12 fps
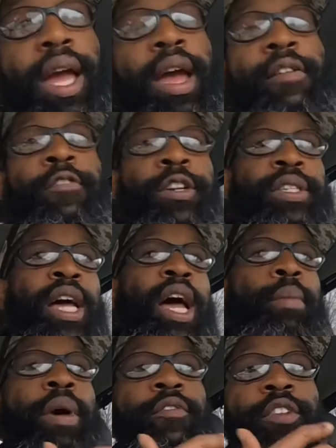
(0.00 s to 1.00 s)
every
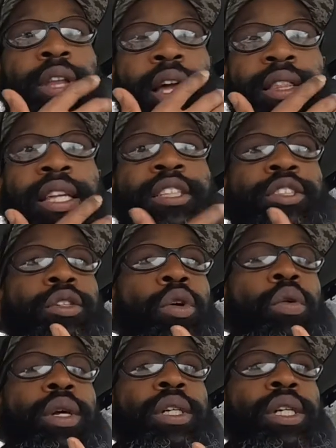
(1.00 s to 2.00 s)
time I feel like things are
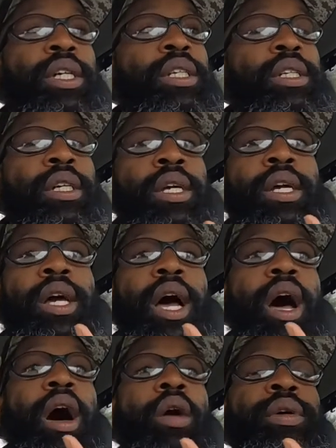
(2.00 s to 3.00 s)
going good,
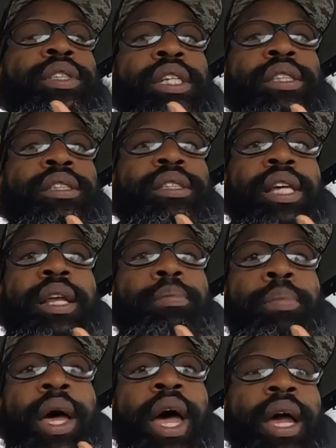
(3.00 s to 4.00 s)
I always get
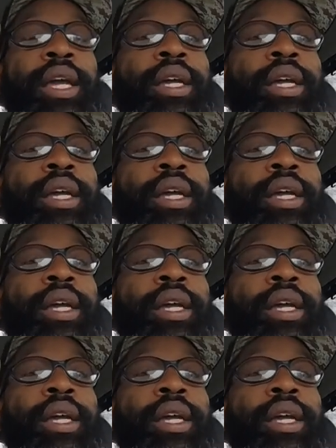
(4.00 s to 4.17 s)
set back.